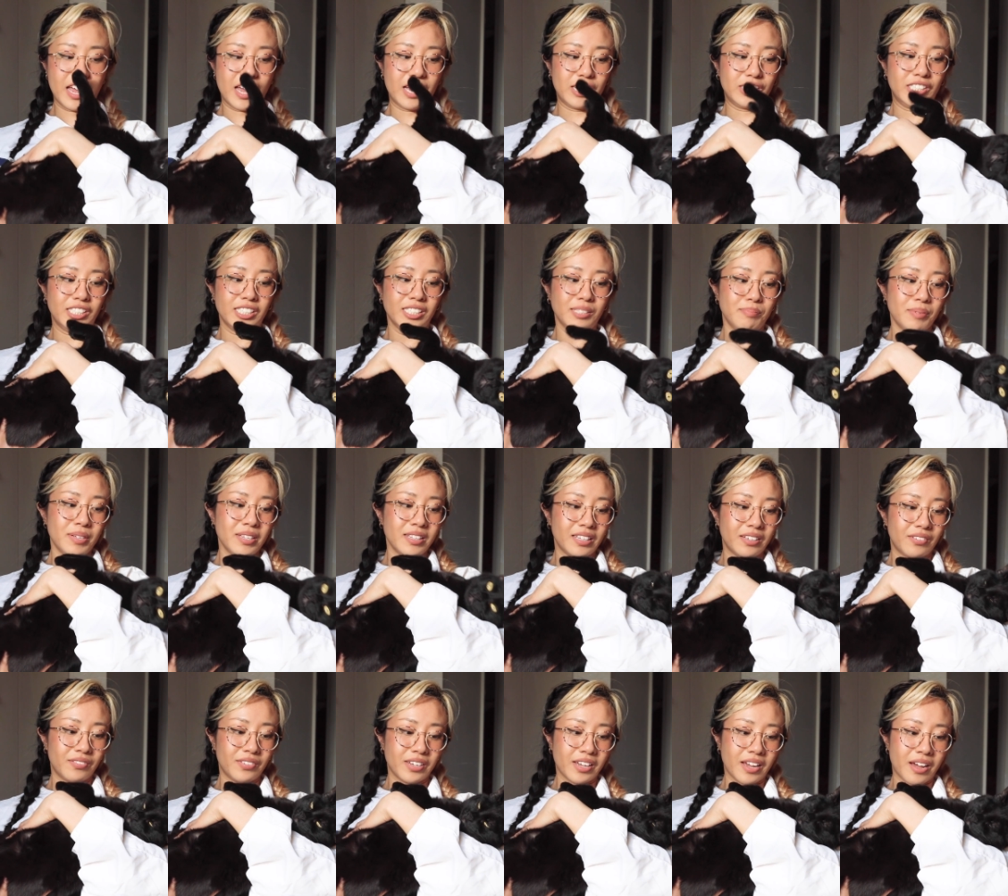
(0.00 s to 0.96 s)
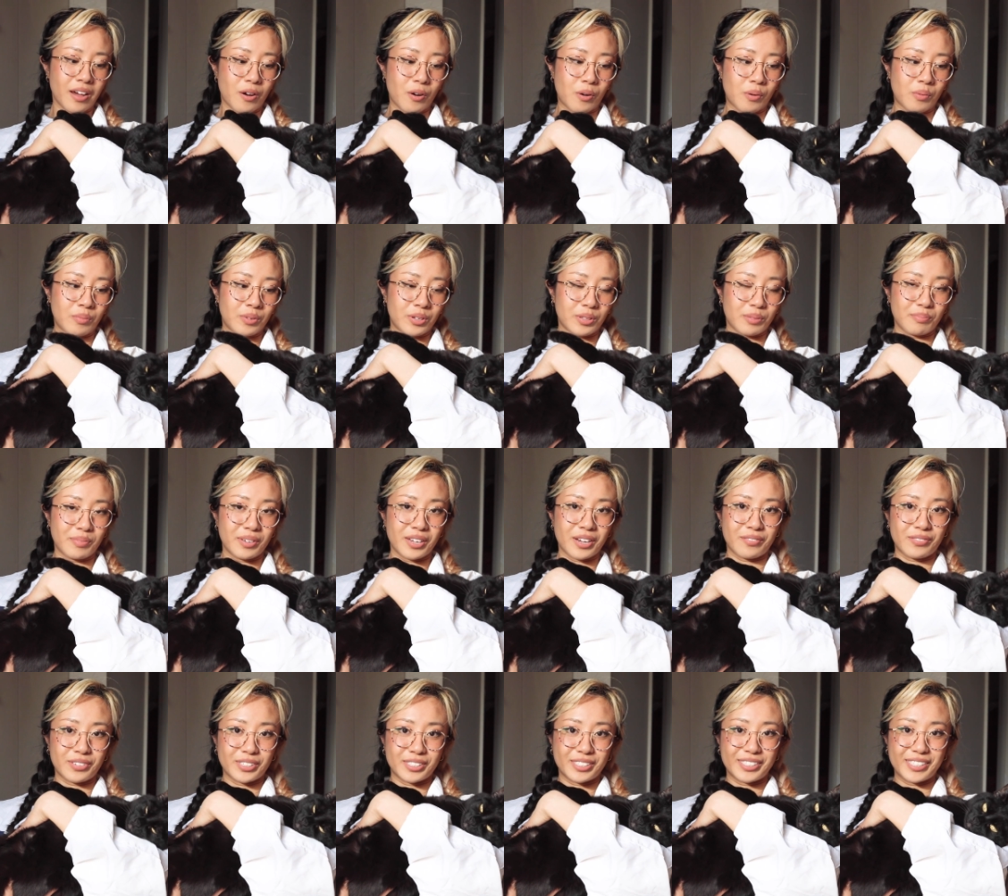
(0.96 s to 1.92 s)
and she's been living at home with me
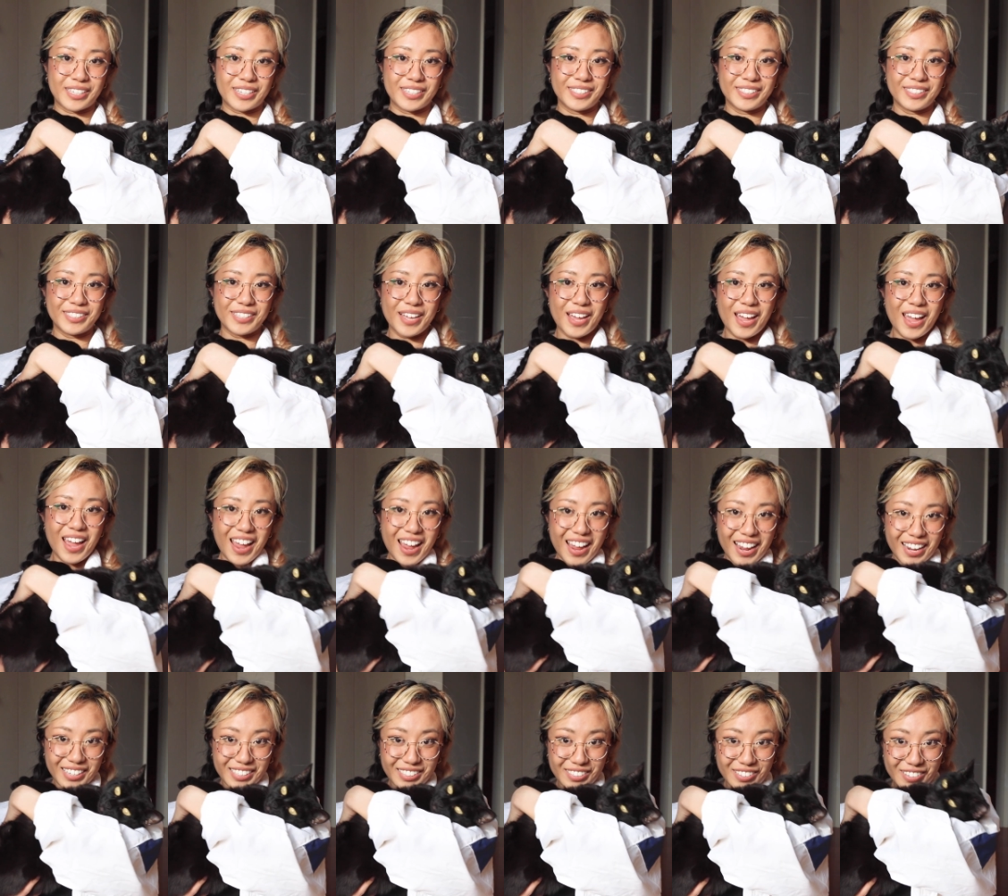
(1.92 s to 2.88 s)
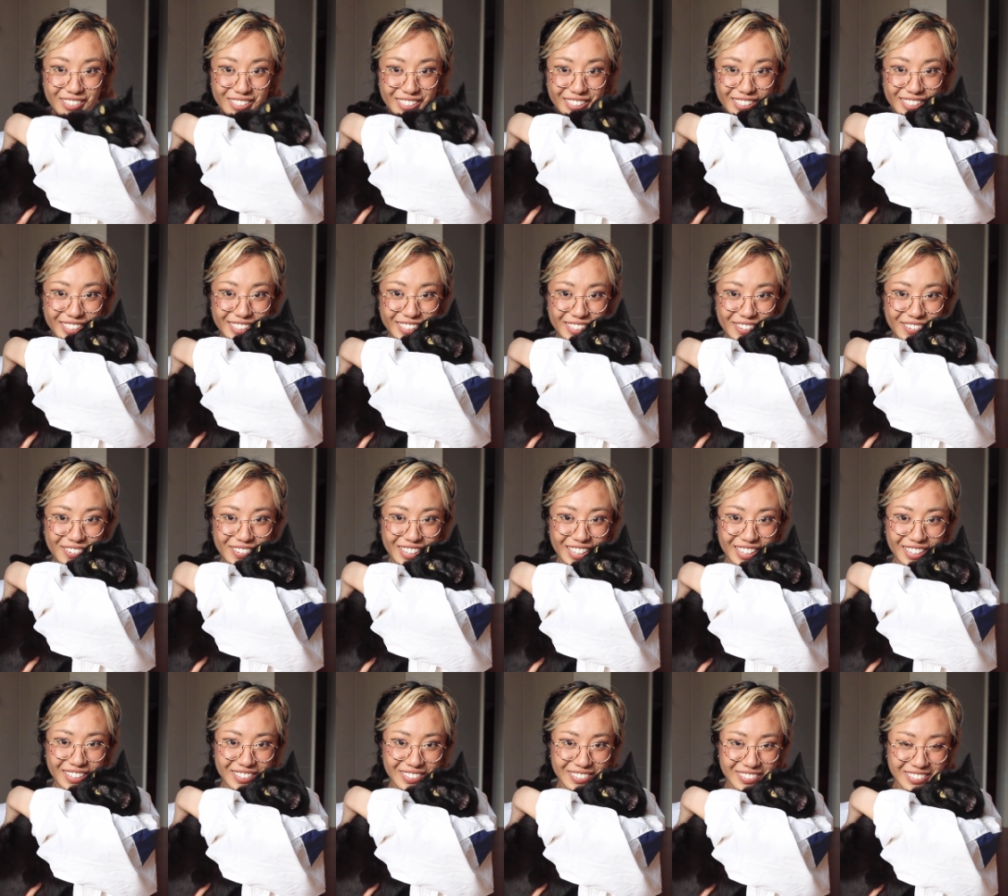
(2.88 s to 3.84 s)
ever since. And look, she's so
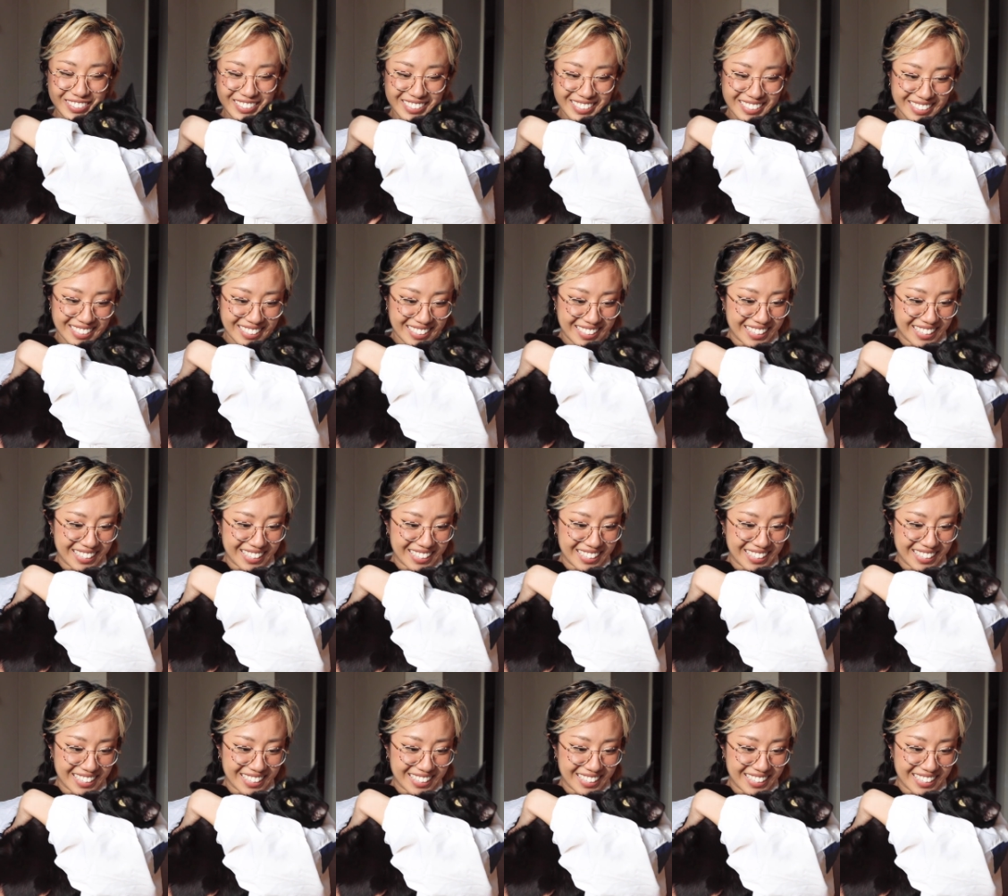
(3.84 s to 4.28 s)
cute.